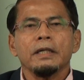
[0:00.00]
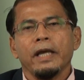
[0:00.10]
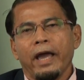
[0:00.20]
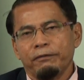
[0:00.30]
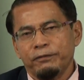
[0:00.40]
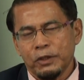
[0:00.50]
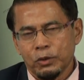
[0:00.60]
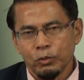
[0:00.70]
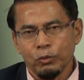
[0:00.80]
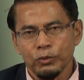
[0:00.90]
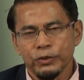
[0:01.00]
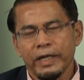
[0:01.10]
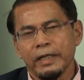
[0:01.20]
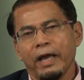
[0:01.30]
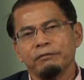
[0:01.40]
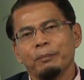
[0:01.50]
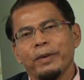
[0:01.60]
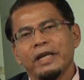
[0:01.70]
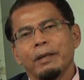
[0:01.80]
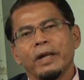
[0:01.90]
They have these tools and they have the
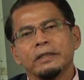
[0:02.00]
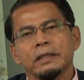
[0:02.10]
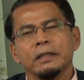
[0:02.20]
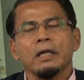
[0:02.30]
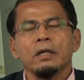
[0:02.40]
planning method,